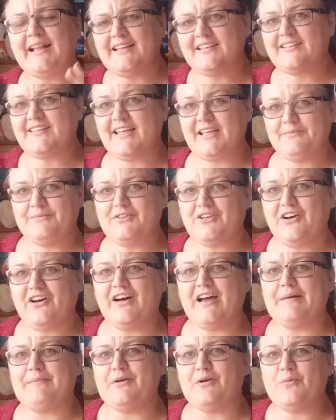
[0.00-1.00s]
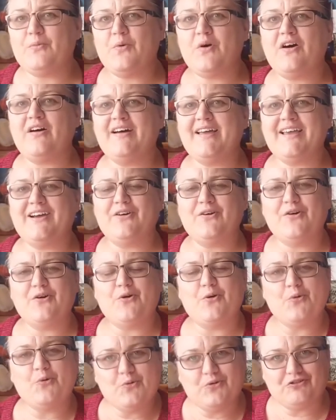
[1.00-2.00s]
At the same time, while
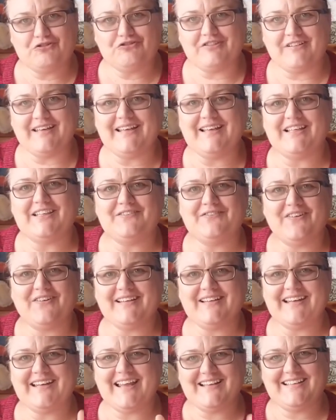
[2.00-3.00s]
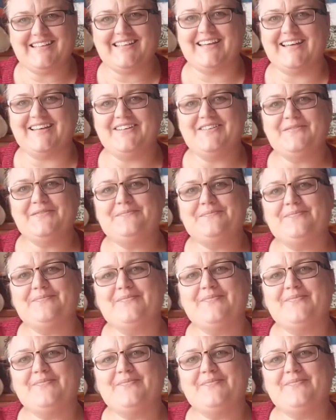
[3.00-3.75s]
Audrey is finding Etienne,